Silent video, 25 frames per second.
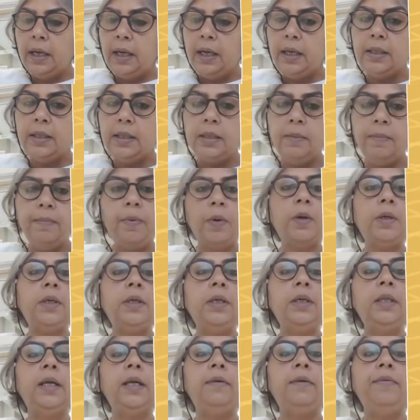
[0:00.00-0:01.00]
it's
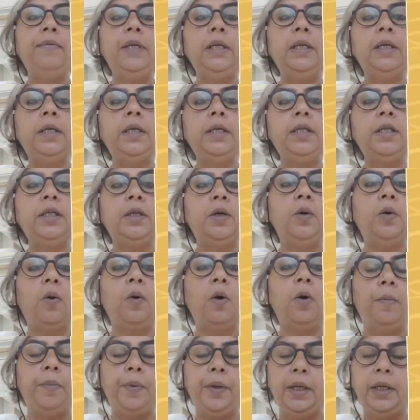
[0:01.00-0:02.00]
important that we nurture
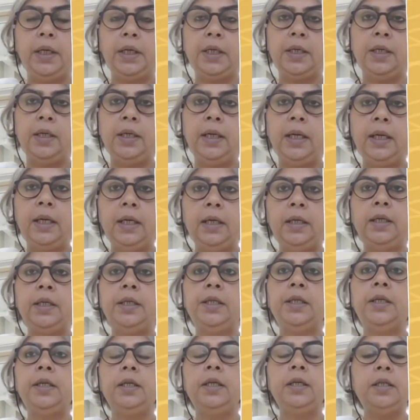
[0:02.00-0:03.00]
cooperation and
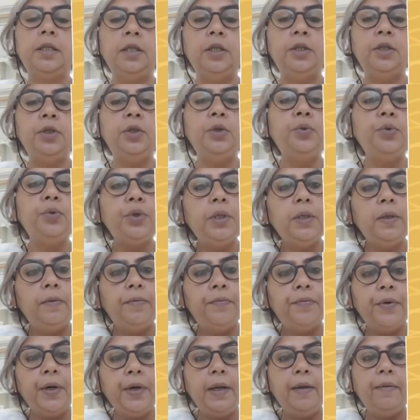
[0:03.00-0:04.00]
nurture institutional
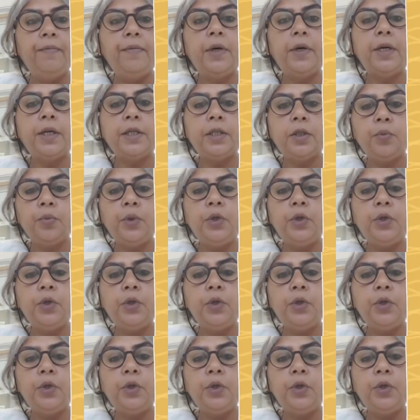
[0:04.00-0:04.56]
frameworks